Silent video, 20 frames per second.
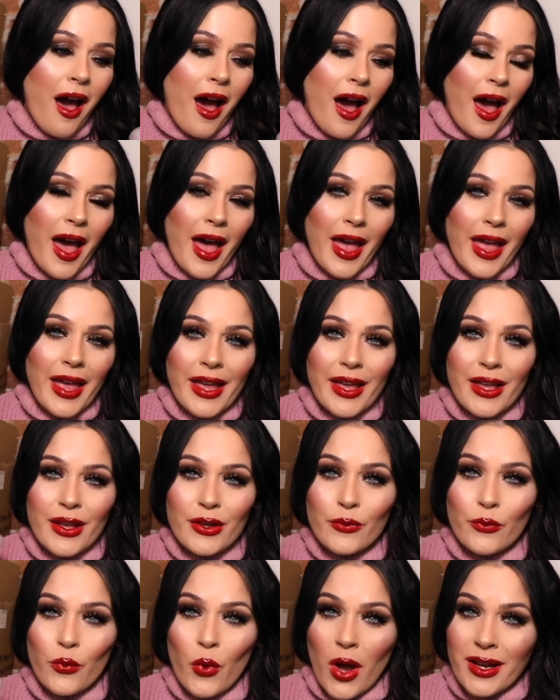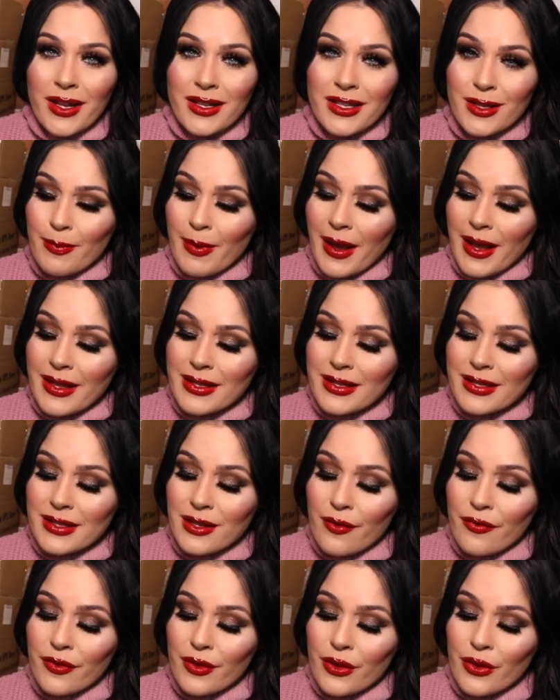I wanted to buy this
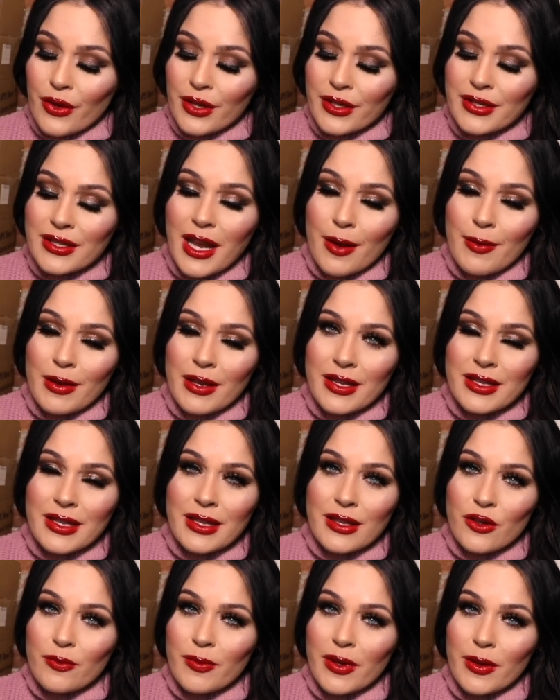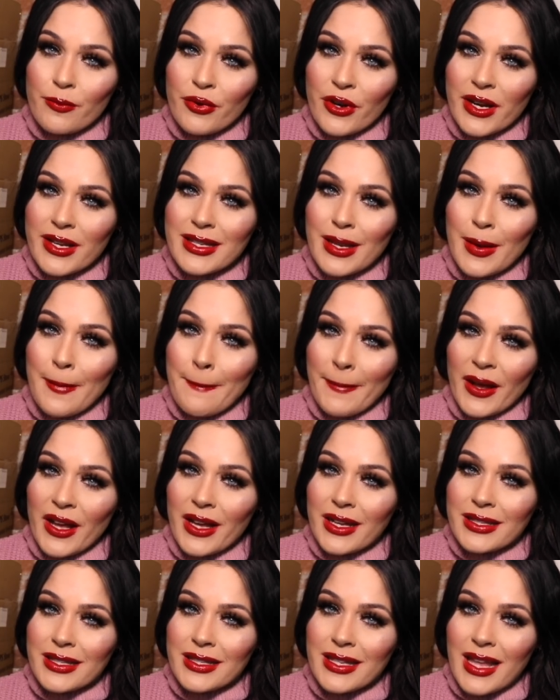stuff for the longest time. It is a little bit pricey,
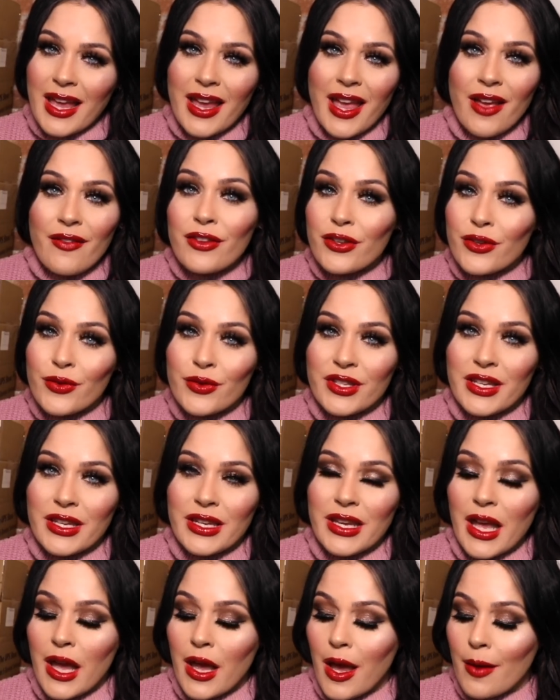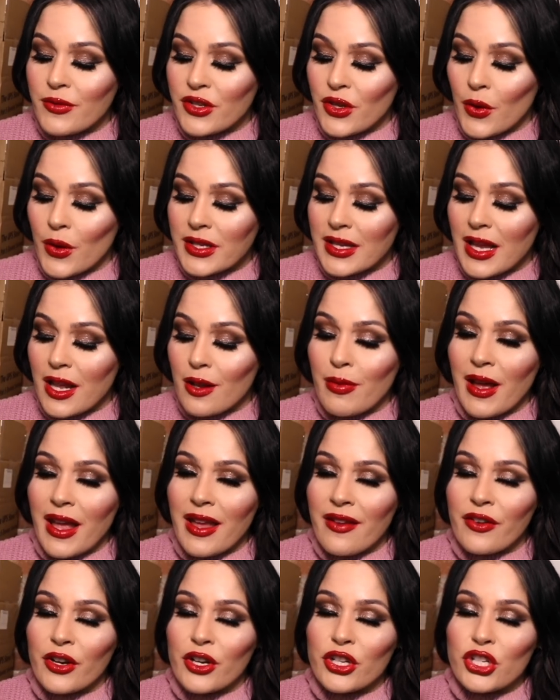but I haven't used it yet. I'm so excited, but
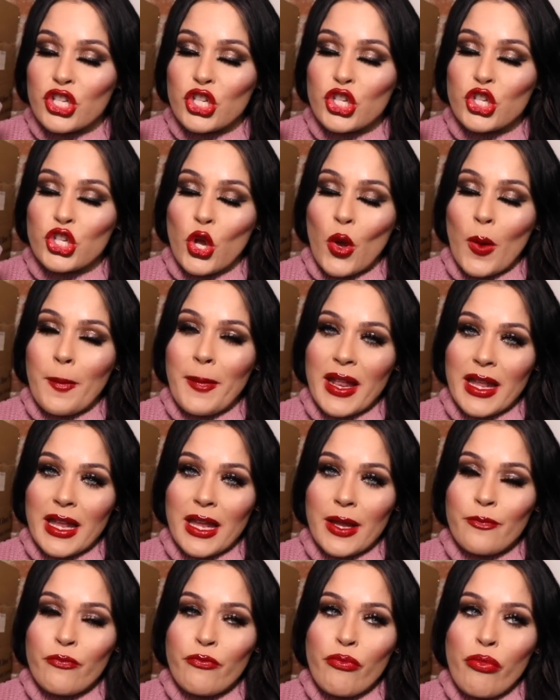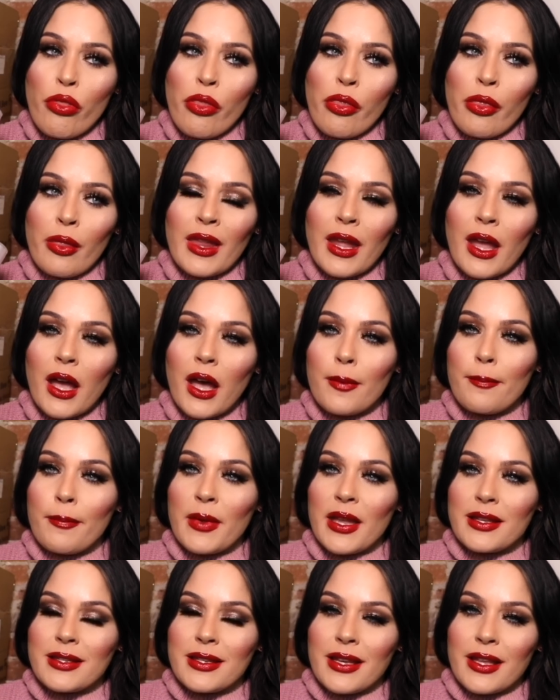I've heard so many
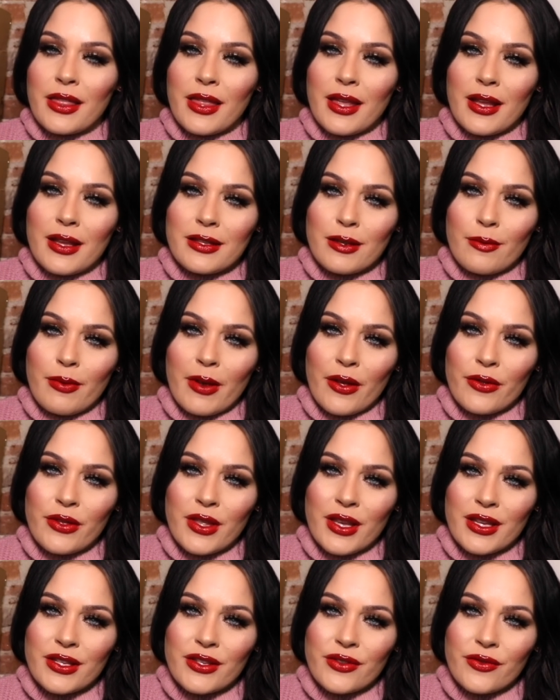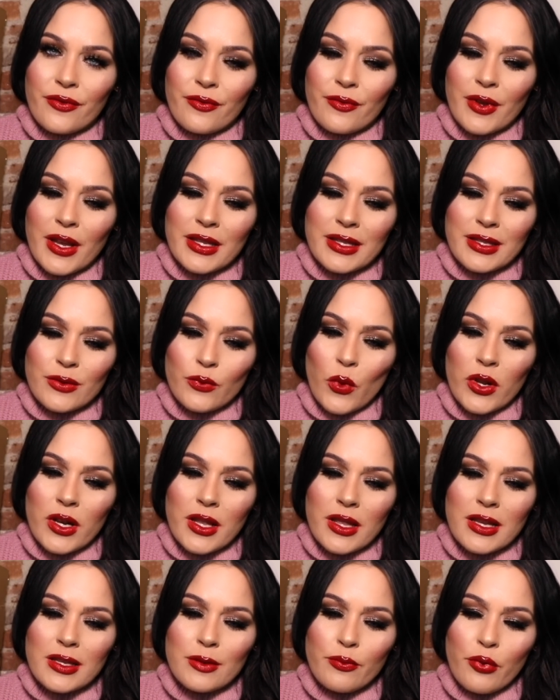amazing things about this it's one
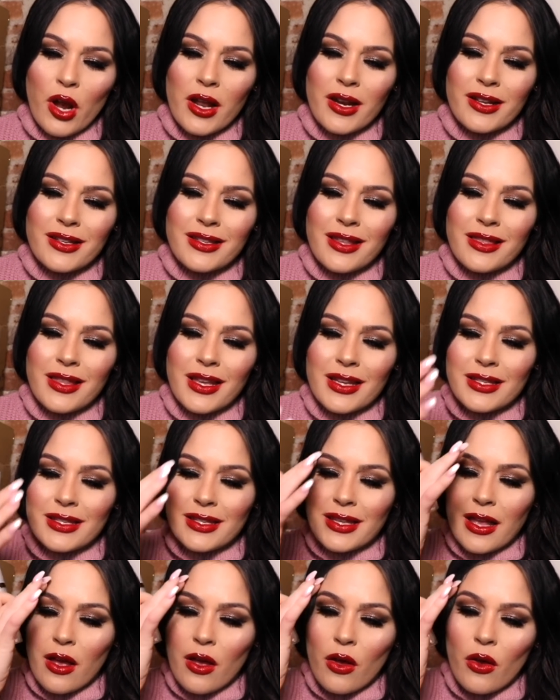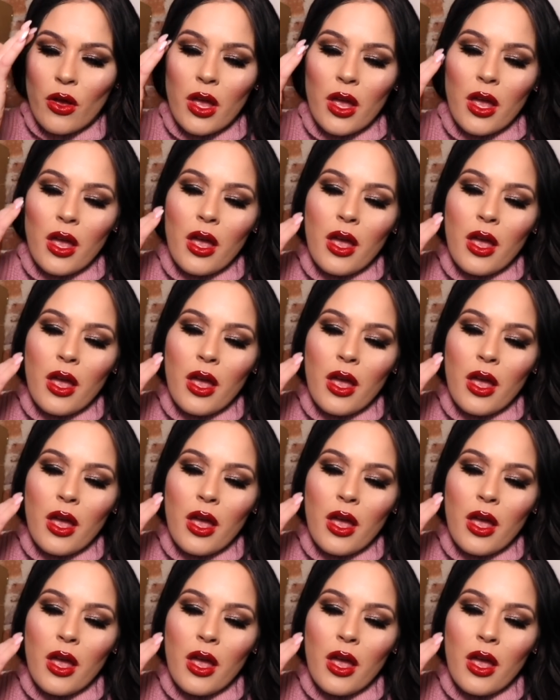of these products that they sell